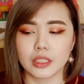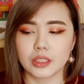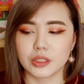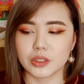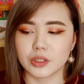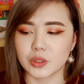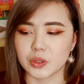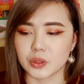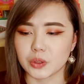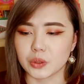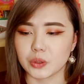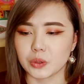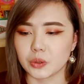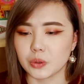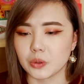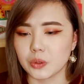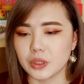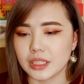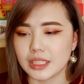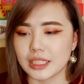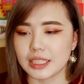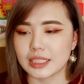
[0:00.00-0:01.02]

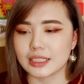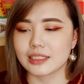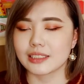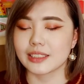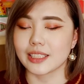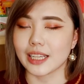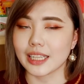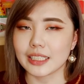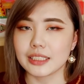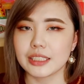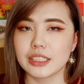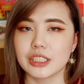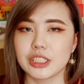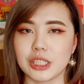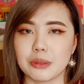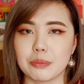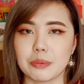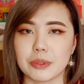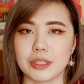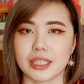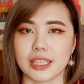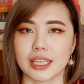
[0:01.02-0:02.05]
So it's slightly
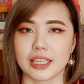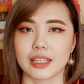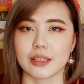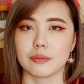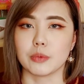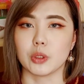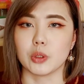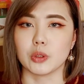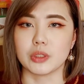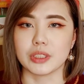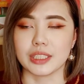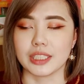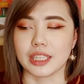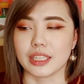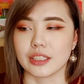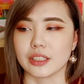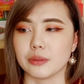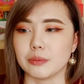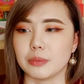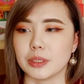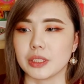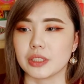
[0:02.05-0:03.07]
cheaper to get them all
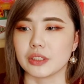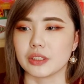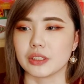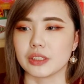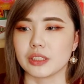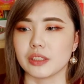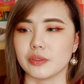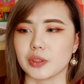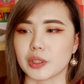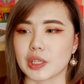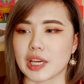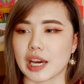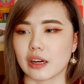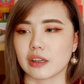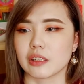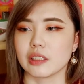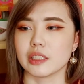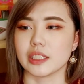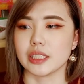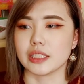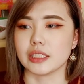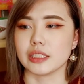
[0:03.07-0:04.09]
together, because if you
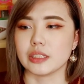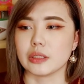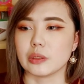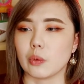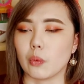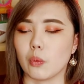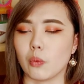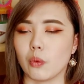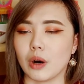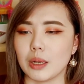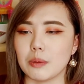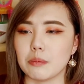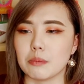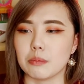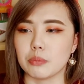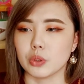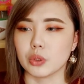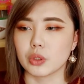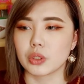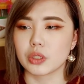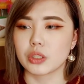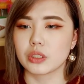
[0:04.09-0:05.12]
calculate it, one
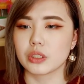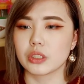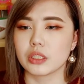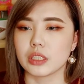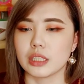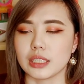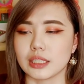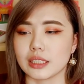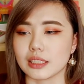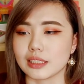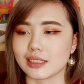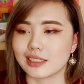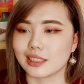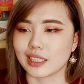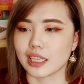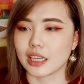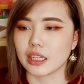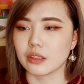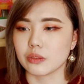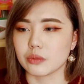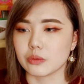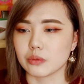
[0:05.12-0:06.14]
book in the
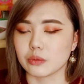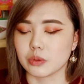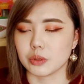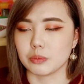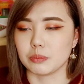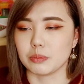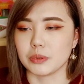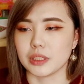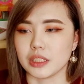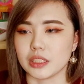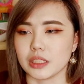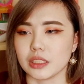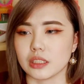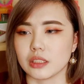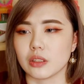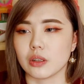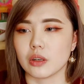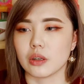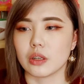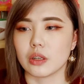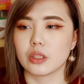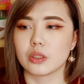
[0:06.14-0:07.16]
set would be
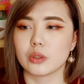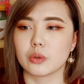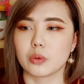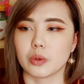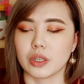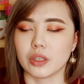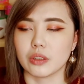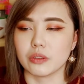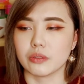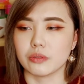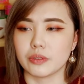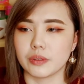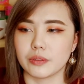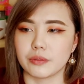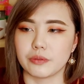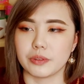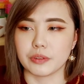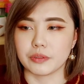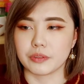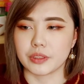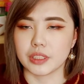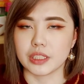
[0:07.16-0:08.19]

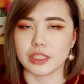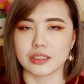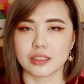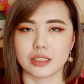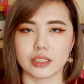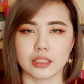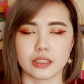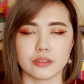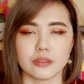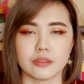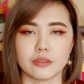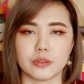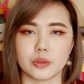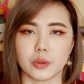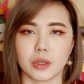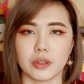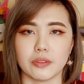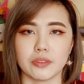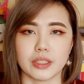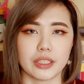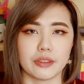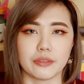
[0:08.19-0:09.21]
$12.50 instead of
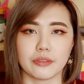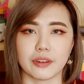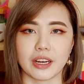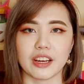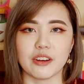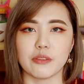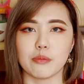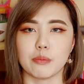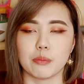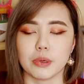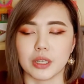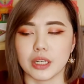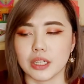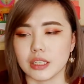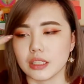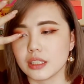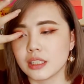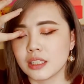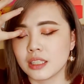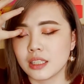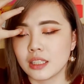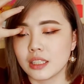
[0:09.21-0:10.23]
$12.95, but
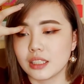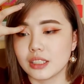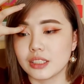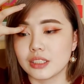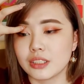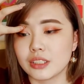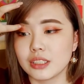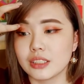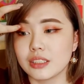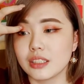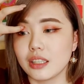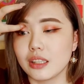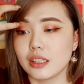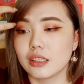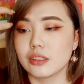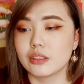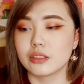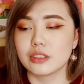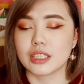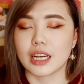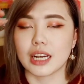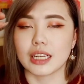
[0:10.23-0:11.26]
it's just a
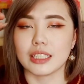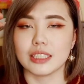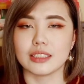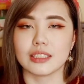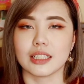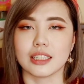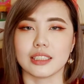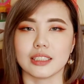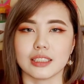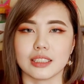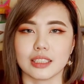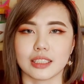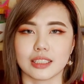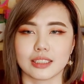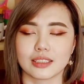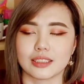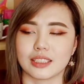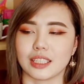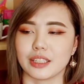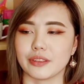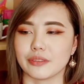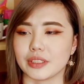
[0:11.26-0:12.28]
little tiny like
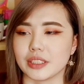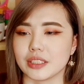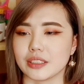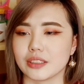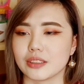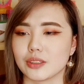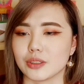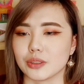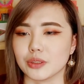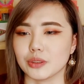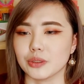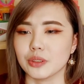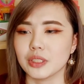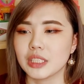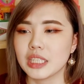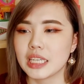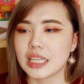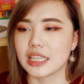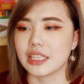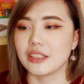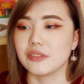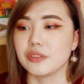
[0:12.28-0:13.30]
saving. So
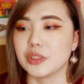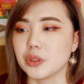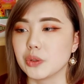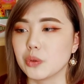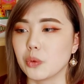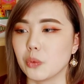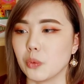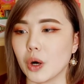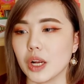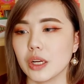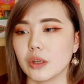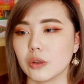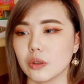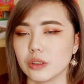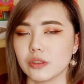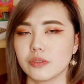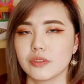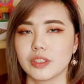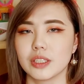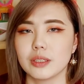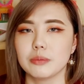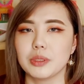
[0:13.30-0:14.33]
if you don't want all
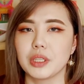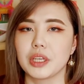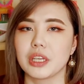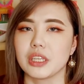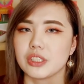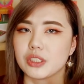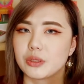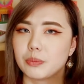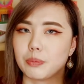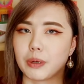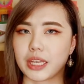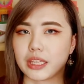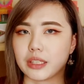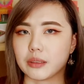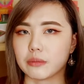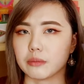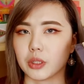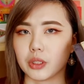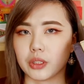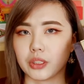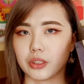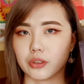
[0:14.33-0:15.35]
of them, you can just buy them
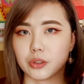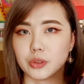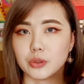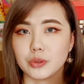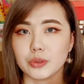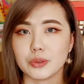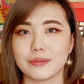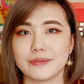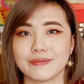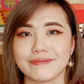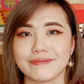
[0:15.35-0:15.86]
on their own.